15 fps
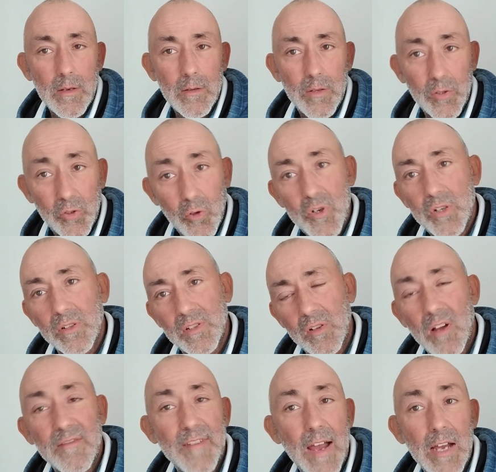The social is a
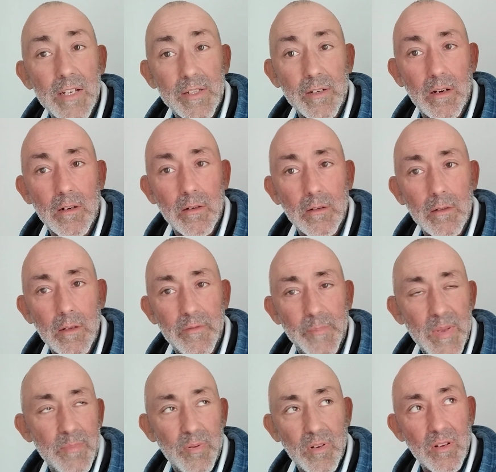lot faster. If
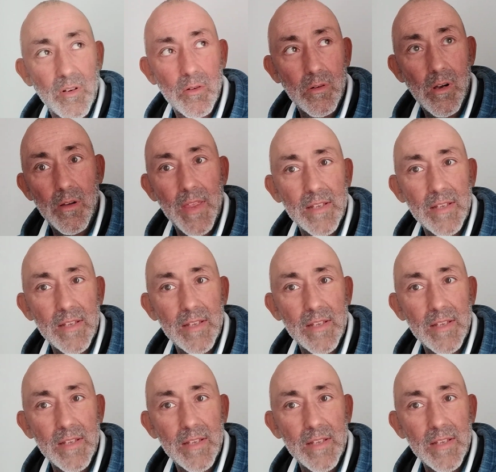people can go,